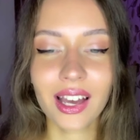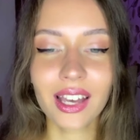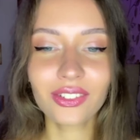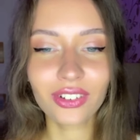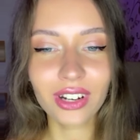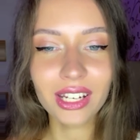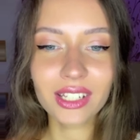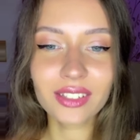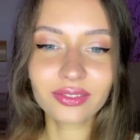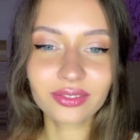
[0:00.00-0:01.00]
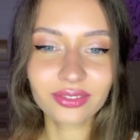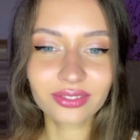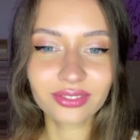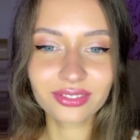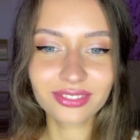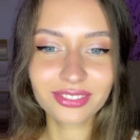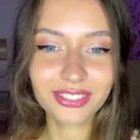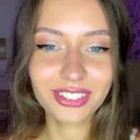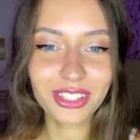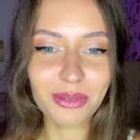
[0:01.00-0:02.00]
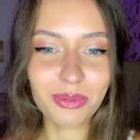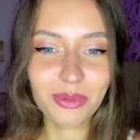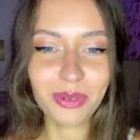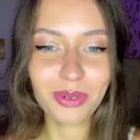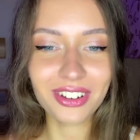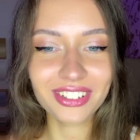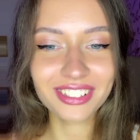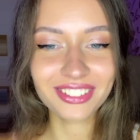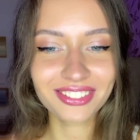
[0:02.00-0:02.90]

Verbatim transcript: Hi Rain. Yep, pirate.